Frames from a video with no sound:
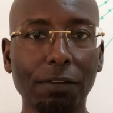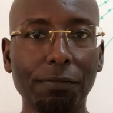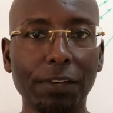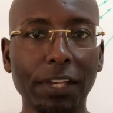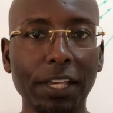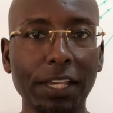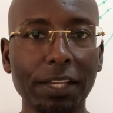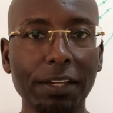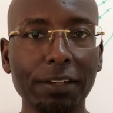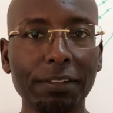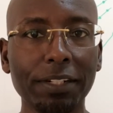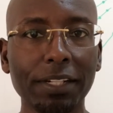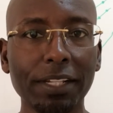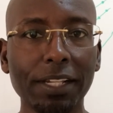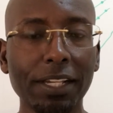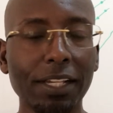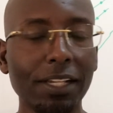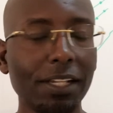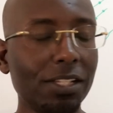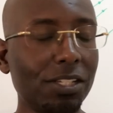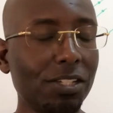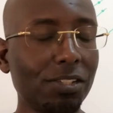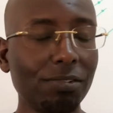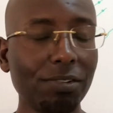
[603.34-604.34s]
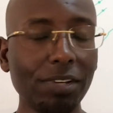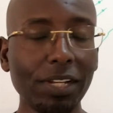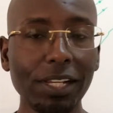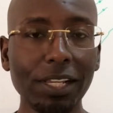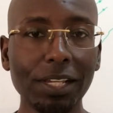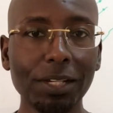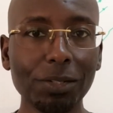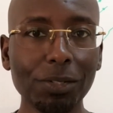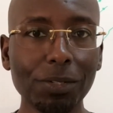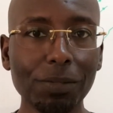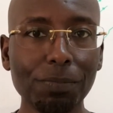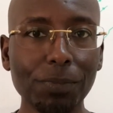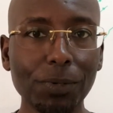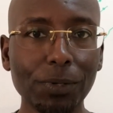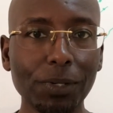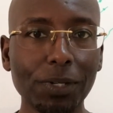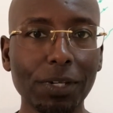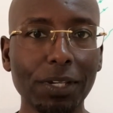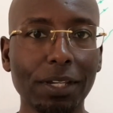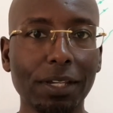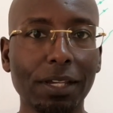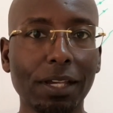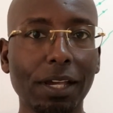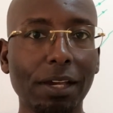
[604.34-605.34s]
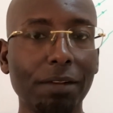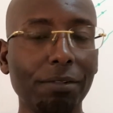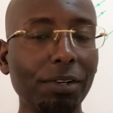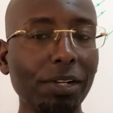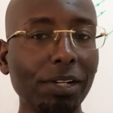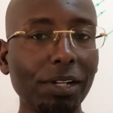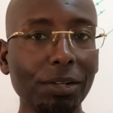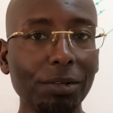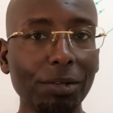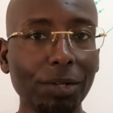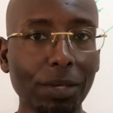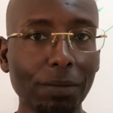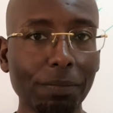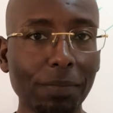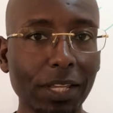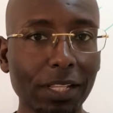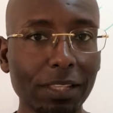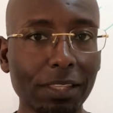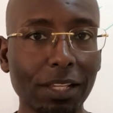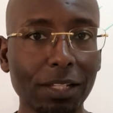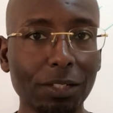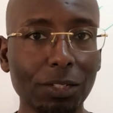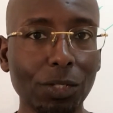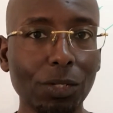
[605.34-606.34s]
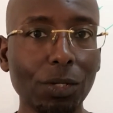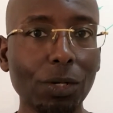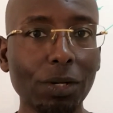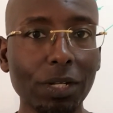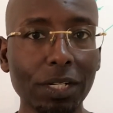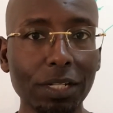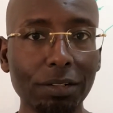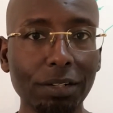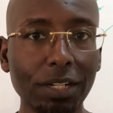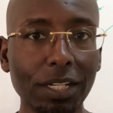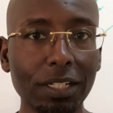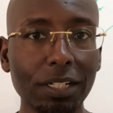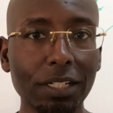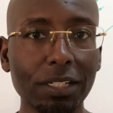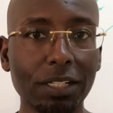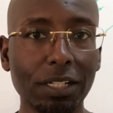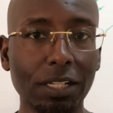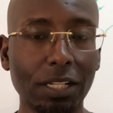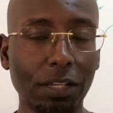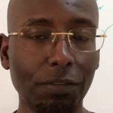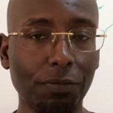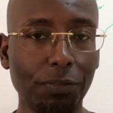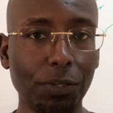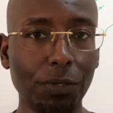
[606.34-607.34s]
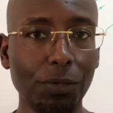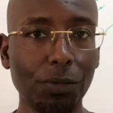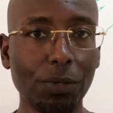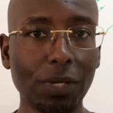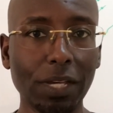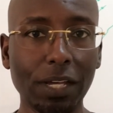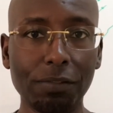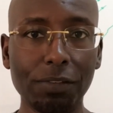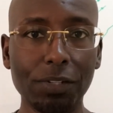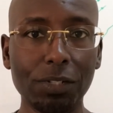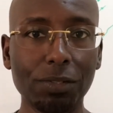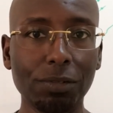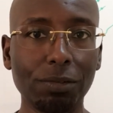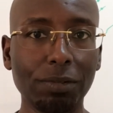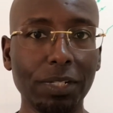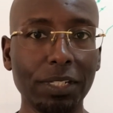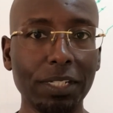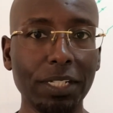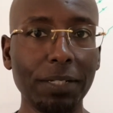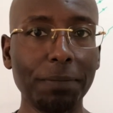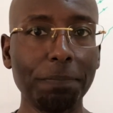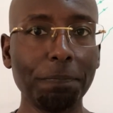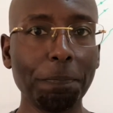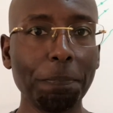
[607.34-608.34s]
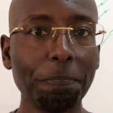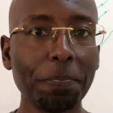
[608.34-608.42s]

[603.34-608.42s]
Baker. It's really a good book. I really recommend that you go and read it if you haven't already.